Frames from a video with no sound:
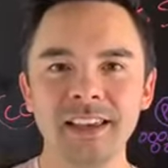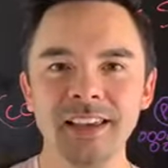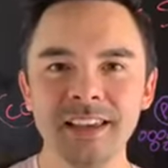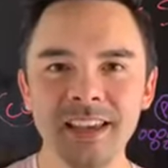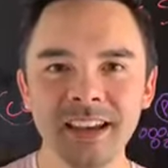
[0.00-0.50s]

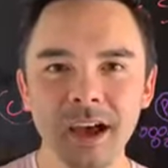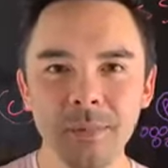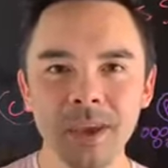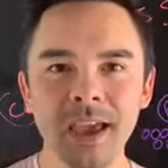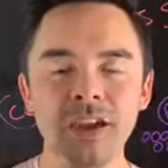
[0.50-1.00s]
get
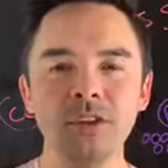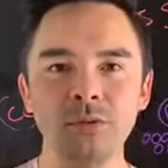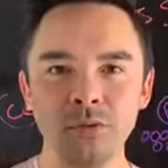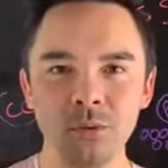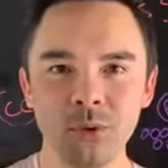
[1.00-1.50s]
up and do
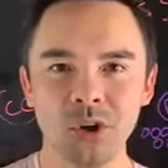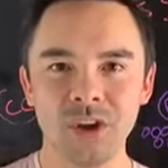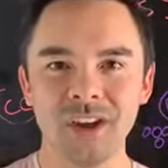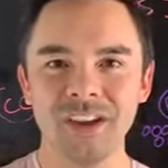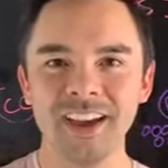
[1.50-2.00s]
the
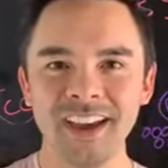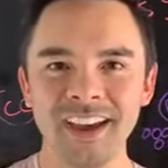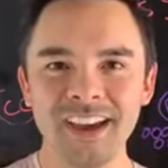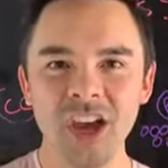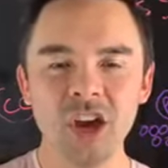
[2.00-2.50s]
work,
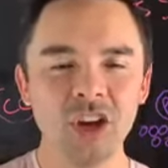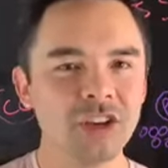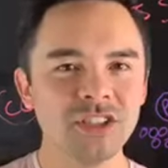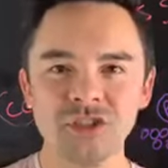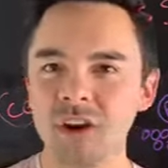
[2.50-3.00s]
okay?
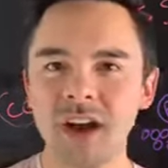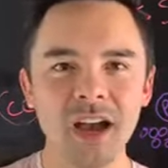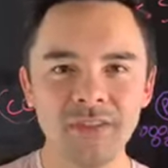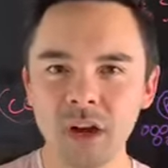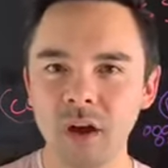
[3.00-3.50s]
Start
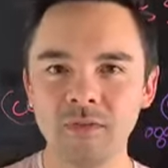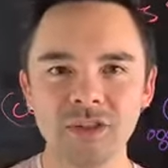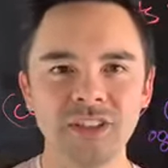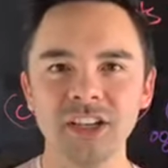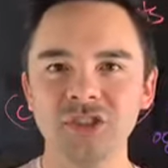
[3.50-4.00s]
having
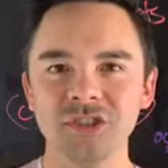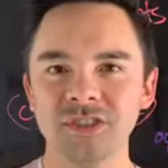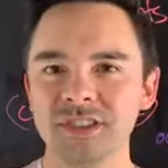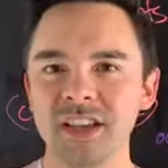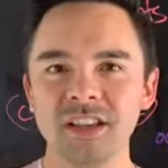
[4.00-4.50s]

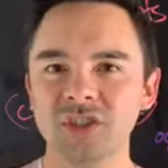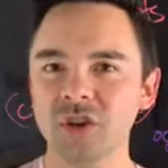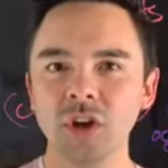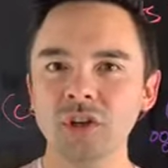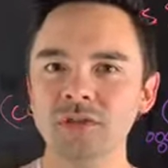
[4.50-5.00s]
conversations.
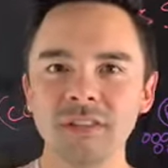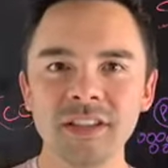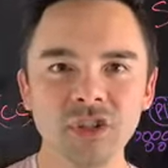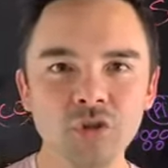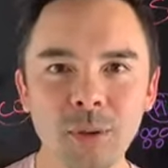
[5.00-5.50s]
Start using the
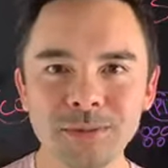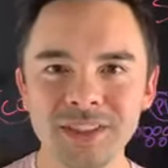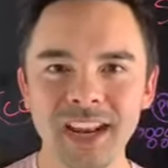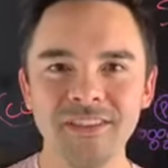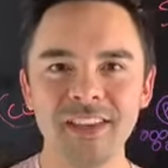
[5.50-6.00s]
scripts
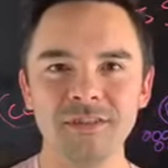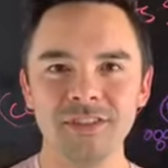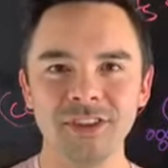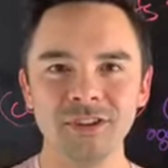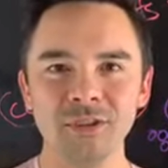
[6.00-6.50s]
that I've given
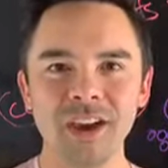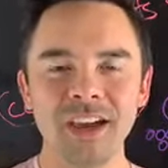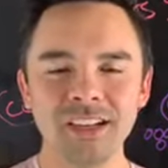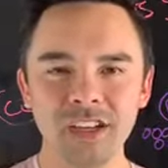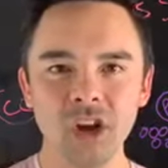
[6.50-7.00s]
you
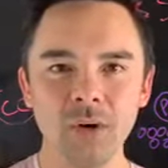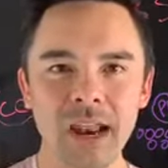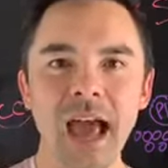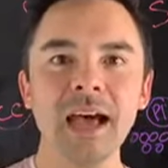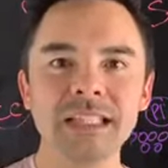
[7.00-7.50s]
to go and
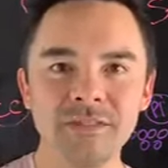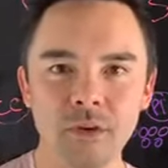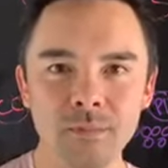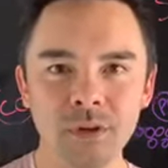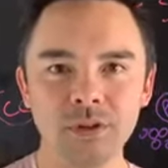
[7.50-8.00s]
ask for
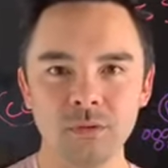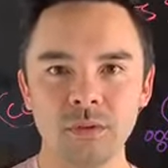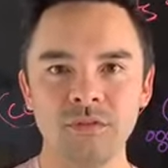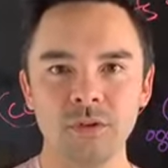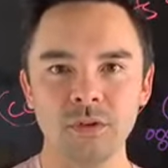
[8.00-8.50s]
builder
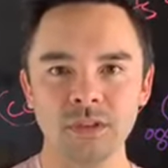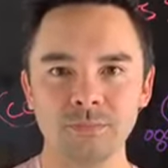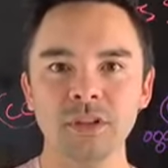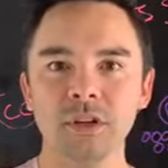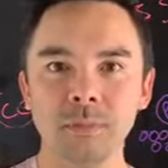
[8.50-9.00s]
referrals,
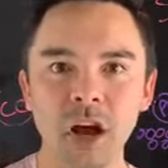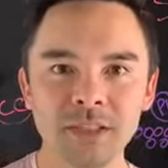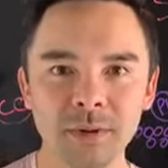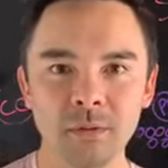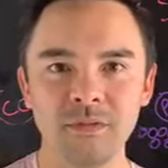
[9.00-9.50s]
builder
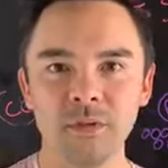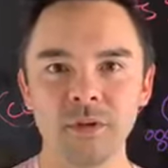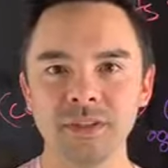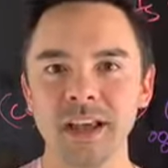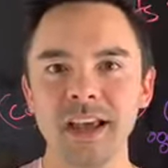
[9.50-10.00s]
prospect
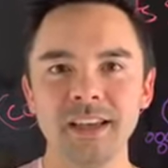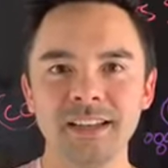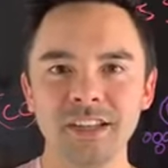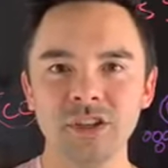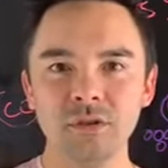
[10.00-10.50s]
referrals,
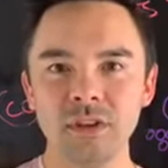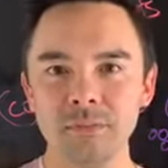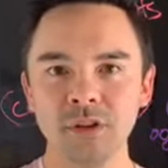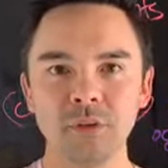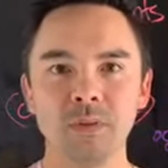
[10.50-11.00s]
to do the
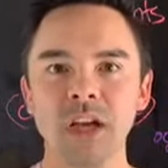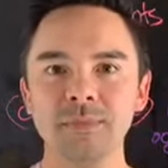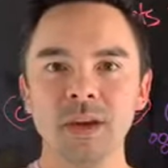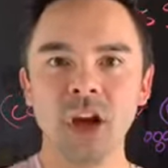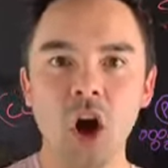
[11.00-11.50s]
builder
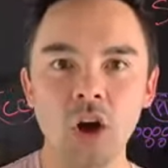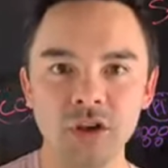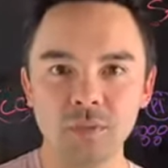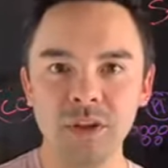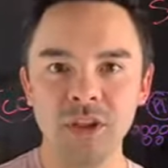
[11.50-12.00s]
prospect calls
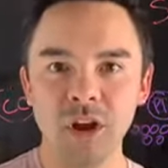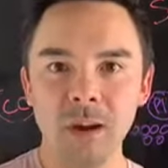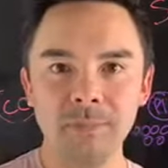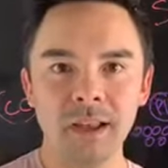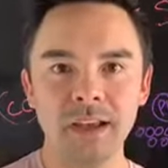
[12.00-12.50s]
with your
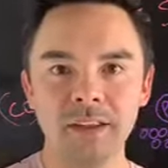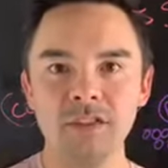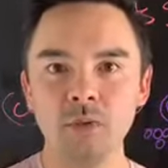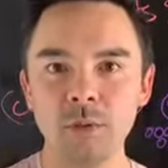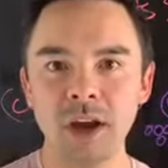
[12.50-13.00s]
upline, the
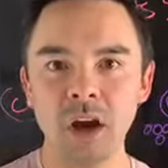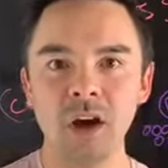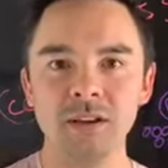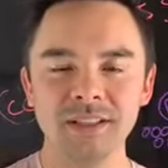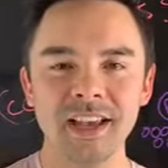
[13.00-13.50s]
three-way
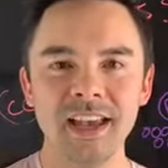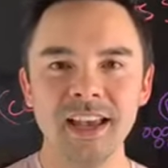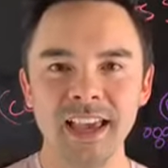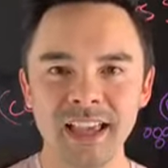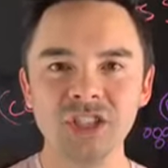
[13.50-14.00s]
calls.
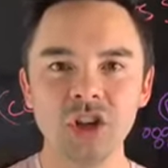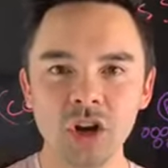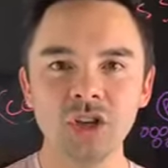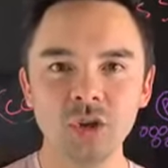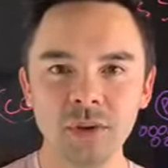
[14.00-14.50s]
Okay,
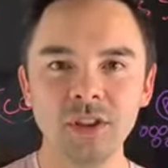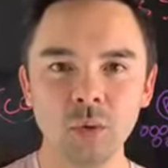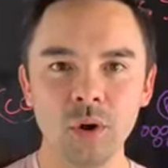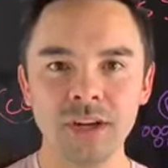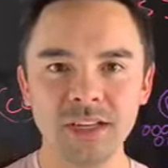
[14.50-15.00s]
start doing the
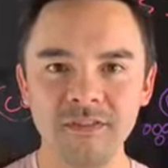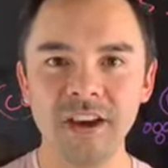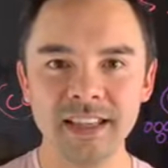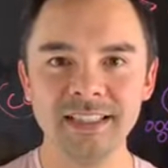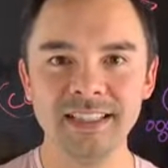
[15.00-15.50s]
work to
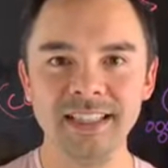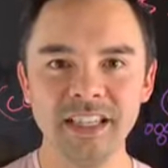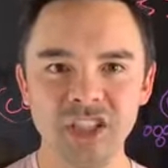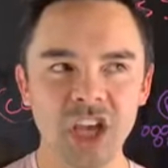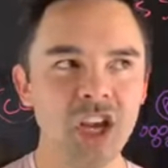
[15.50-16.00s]
find
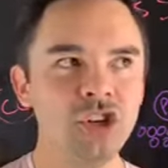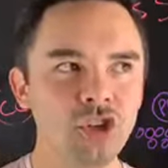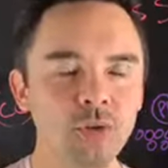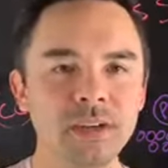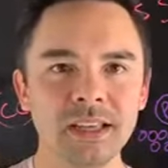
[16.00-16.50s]
CCs and
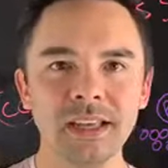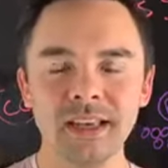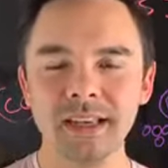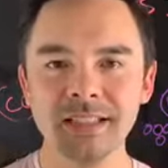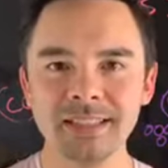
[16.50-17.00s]
do it
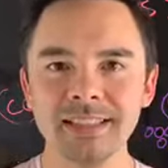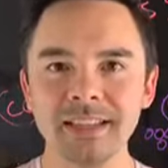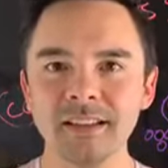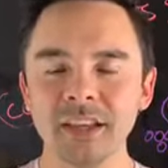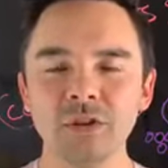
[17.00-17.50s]

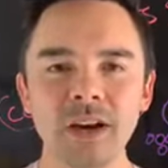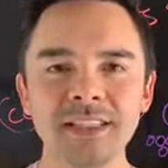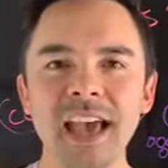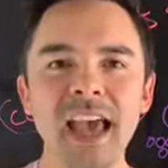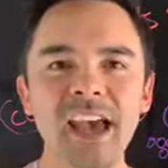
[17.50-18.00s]
consistently. You guys,
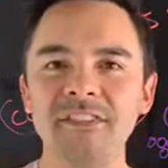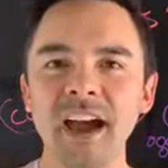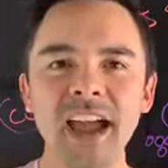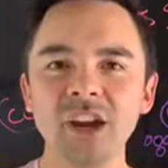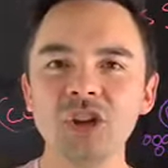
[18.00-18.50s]
if I
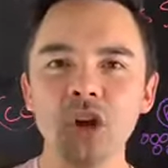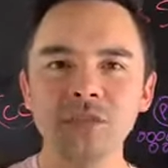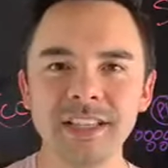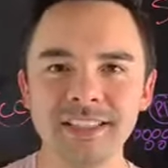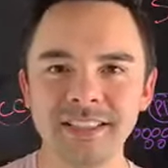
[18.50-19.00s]
had no
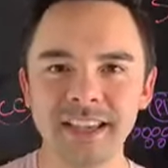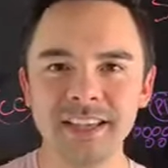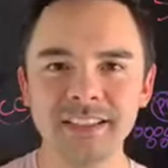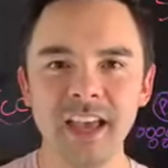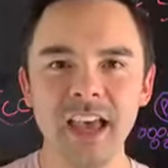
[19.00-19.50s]

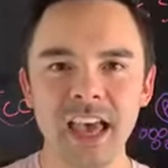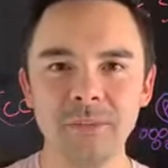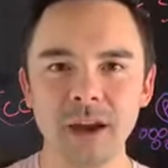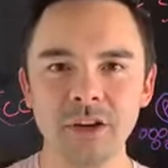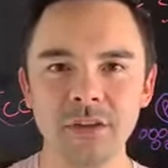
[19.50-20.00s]
CCs in
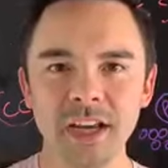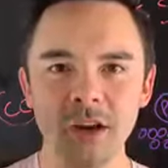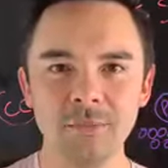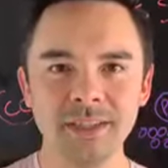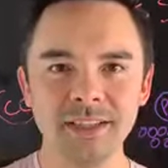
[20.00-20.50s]
my
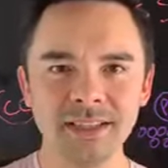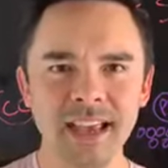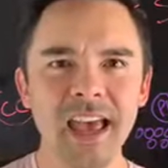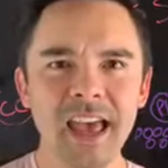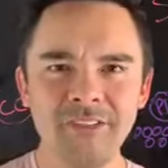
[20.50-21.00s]
doTERRA business,
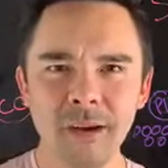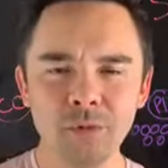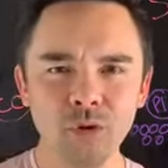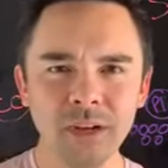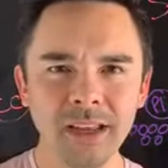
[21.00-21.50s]
if I'm
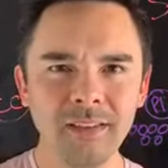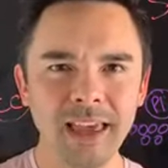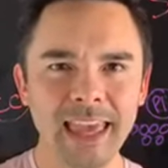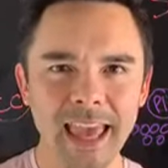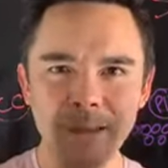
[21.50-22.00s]
treating it
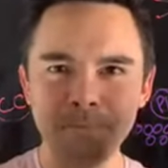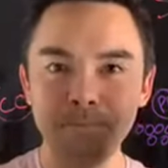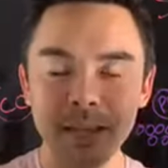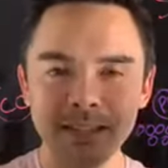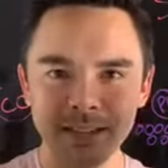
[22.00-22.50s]
like a
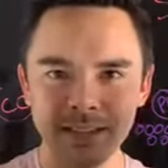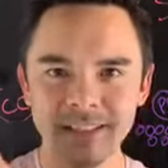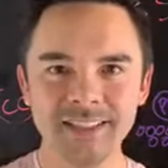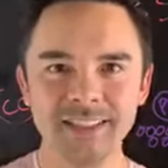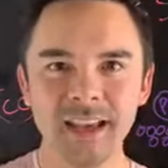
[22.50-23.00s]

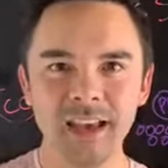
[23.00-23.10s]
business,